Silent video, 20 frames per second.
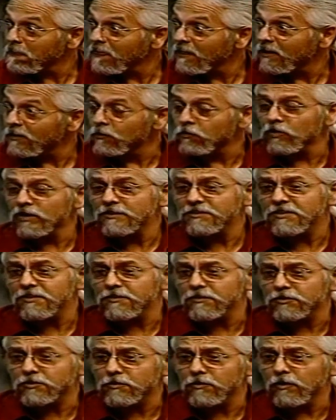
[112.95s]
The rest of
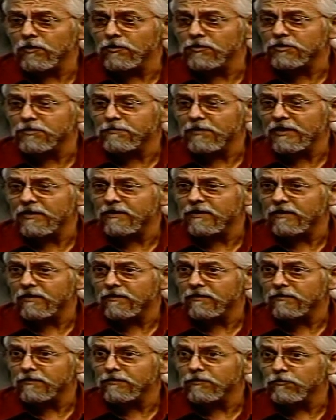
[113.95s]
the scrolls
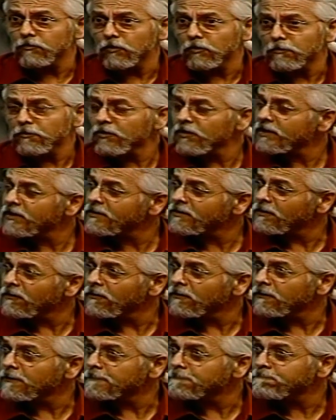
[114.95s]
are were printed
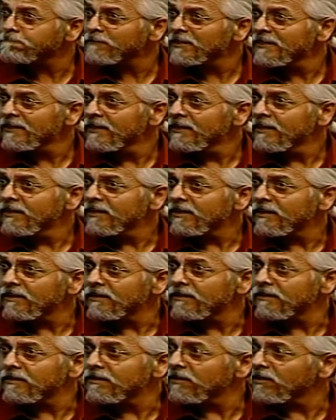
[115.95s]
on
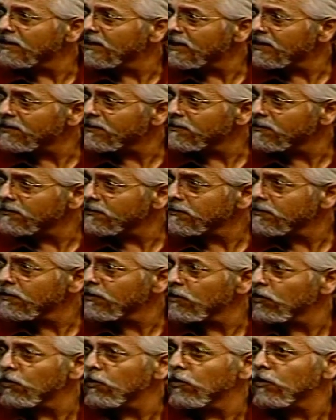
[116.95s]
leather
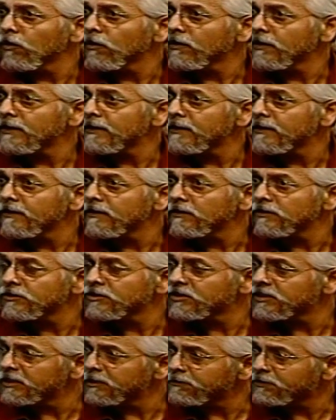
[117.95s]
or
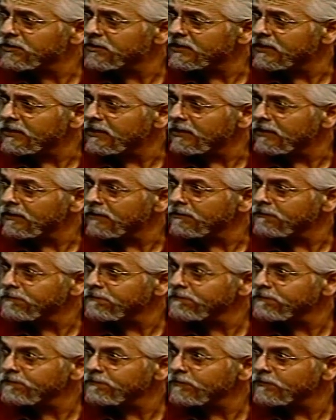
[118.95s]
sheepskin,
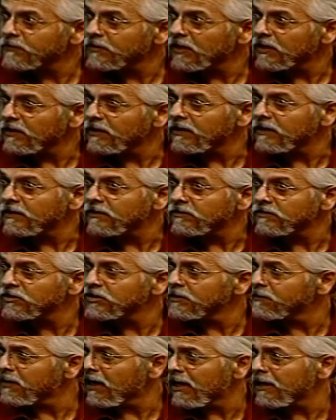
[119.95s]
and
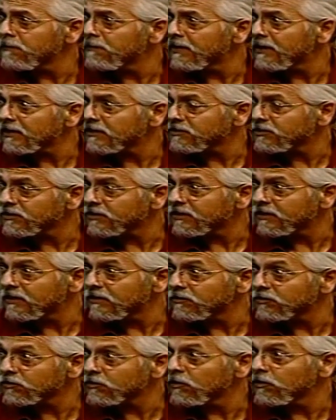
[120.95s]
some ibex
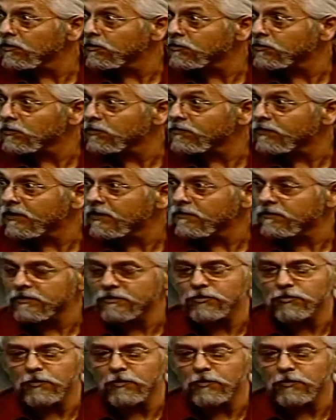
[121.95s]
skin scrolls were found as